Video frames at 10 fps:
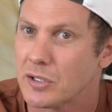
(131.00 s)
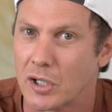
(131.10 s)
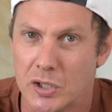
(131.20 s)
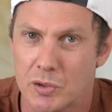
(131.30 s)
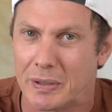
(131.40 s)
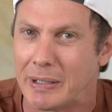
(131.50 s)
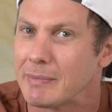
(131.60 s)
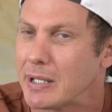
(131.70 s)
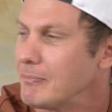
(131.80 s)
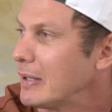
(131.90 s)
So a
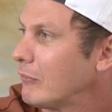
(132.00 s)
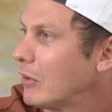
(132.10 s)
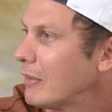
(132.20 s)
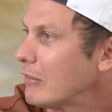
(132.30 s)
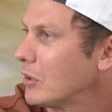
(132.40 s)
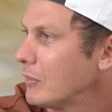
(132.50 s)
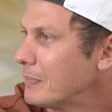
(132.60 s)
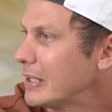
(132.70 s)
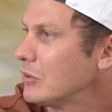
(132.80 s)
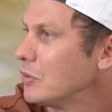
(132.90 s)
dream can be what we want to
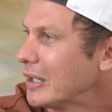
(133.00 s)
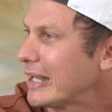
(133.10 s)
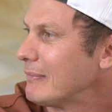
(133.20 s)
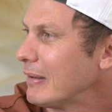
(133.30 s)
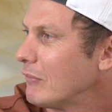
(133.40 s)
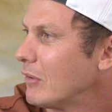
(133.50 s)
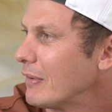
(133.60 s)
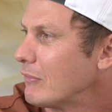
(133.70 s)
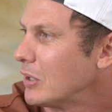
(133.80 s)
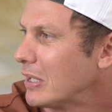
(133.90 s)
be or it can be what
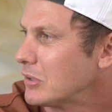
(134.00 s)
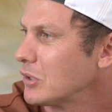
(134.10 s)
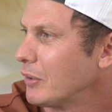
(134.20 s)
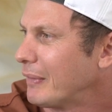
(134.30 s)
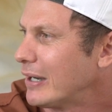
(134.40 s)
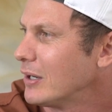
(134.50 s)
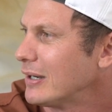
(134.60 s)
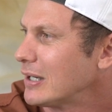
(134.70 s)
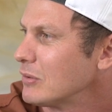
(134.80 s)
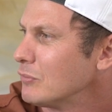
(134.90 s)
we want to do. We don't
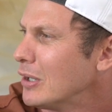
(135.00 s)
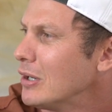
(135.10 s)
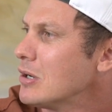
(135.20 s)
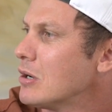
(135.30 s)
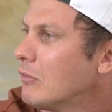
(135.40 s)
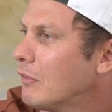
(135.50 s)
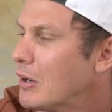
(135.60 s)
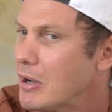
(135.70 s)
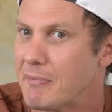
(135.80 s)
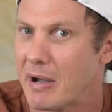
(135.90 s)
need to
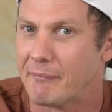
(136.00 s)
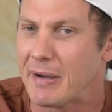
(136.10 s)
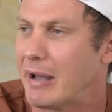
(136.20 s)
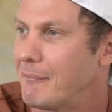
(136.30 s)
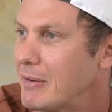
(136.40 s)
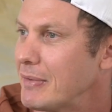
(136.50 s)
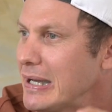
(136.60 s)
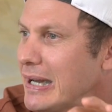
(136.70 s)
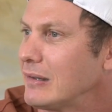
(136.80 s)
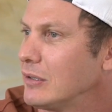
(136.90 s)
worry about that, but we
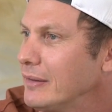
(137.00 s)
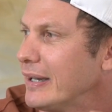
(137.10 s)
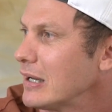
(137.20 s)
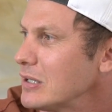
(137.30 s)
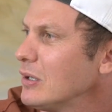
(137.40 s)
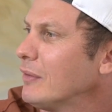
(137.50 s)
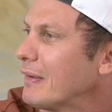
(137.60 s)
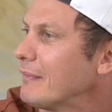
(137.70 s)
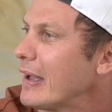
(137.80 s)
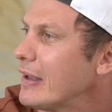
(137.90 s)
need to let us know
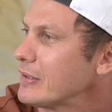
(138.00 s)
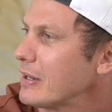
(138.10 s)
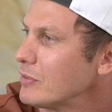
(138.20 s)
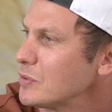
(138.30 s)
that that is our